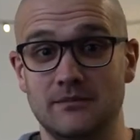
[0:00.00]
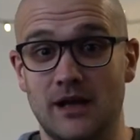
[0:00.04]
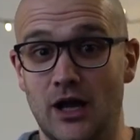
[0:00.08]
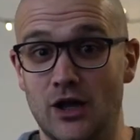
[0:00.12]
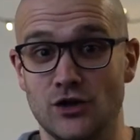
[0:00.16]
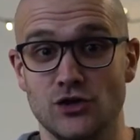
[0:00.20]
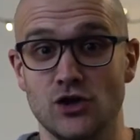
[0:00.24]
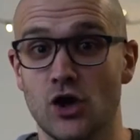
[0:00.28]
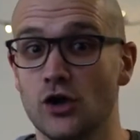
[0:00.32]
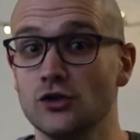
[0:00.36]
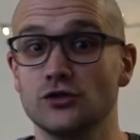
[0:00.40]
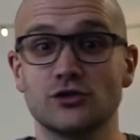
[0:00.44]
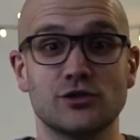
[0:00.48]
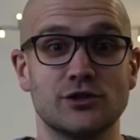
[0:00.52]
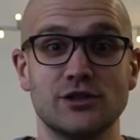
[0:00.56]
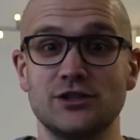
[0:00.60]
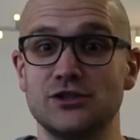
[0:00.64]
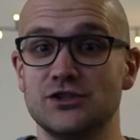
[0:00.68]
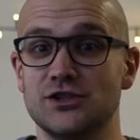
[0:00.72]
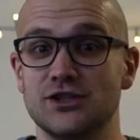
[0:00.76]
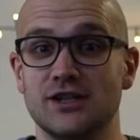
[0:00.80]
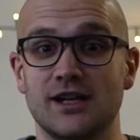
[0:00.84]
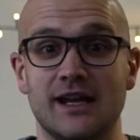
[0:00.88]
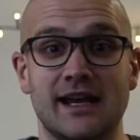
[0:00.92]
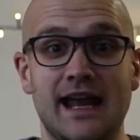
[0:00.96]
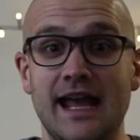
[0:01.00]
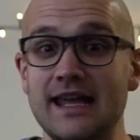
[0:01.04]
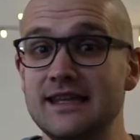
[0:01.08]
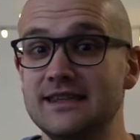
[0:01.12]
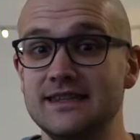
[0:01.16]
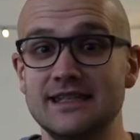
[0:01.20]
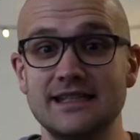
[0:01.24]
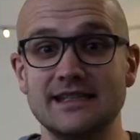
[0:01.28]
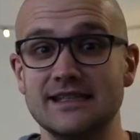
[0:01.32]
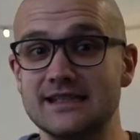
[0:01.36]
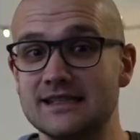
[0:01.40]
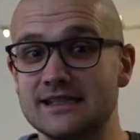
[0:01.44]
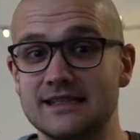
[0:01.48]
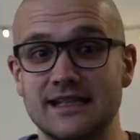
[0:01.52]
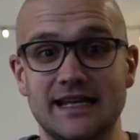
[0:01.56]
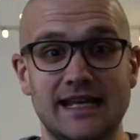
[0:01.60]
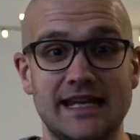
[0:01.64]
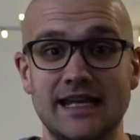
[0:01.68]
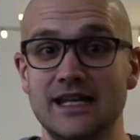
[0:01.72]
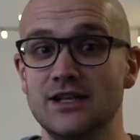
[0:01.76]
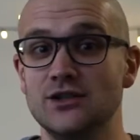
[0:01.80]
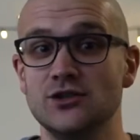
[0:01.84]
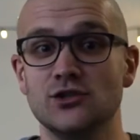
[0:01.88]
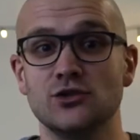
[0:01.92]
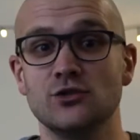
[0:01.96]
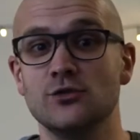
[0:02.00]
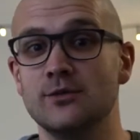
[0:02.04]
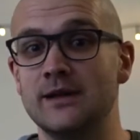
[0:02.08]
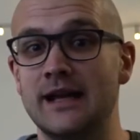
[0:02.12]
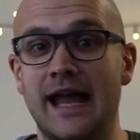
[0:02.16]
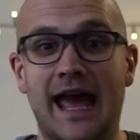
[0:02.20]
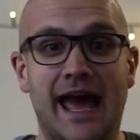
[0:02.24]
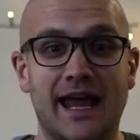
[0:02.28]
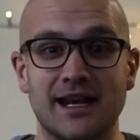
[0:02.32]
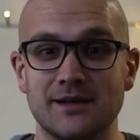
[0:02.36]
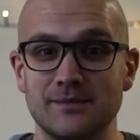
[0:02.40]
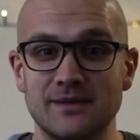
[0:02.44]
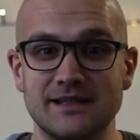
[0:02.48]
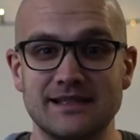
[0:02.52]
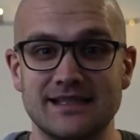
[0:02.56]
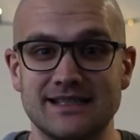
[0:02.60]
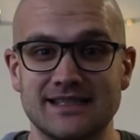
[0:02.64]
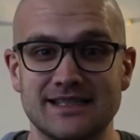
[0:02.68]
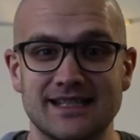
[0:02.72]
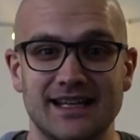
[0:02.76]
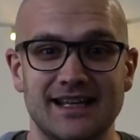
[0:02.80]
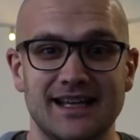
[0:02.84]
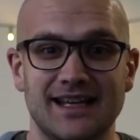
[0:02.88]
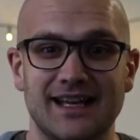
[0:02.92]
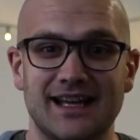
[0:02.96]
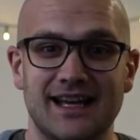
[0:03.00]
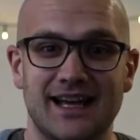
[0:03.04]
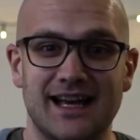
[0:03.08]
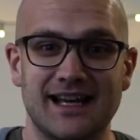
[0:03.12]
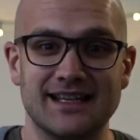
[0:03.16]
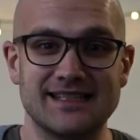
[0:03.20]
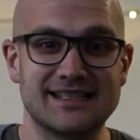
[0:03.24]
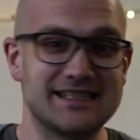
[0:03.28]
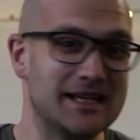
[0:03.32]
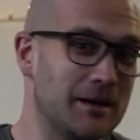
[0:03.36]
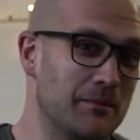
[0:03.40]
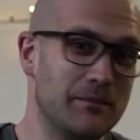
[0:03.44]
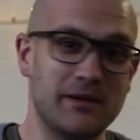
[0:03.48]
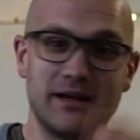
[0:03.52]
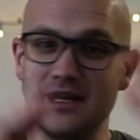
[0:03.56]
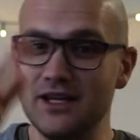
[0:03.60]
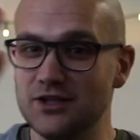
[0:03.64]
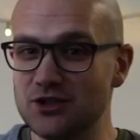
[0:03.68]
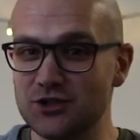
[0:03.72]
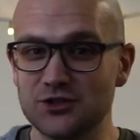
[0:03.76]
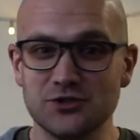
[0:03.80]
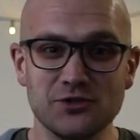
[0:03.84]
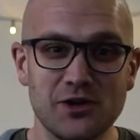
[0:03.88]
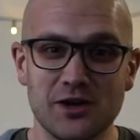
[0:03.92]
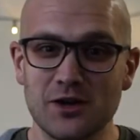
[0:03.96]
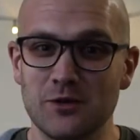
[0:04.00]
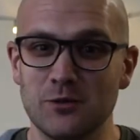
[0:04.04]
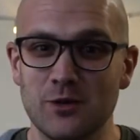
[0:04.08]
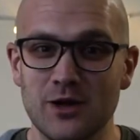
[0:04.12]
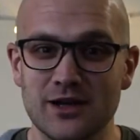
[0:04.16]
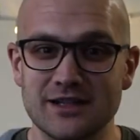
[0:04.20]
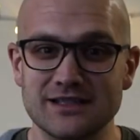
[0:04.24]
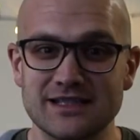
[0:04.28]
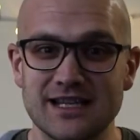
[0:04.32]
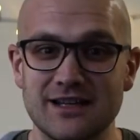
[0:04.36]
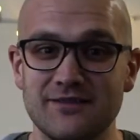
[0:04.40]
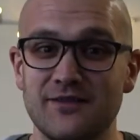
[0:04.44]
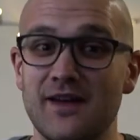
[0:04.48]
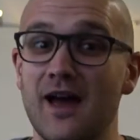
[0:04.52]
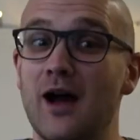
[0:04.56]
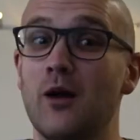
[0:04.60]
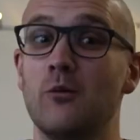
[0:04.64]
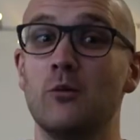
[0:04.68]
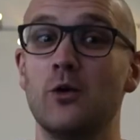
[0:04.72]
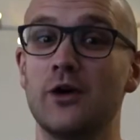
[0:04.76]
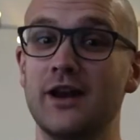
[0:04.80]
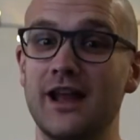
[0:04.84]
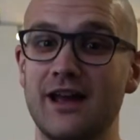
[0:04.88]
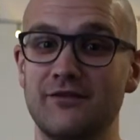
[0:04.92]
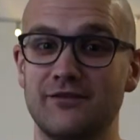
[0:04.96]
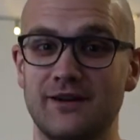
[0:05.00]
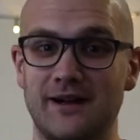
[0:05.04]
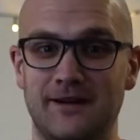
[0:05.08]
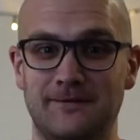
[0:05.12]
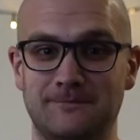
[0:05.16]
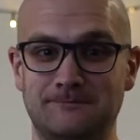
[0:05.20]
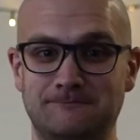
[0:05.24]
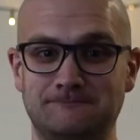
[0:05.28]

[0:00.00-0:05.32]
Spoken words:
non-Christian, an atheist, a Hindu, an animist, somebody just trying to work stuff out, whatever.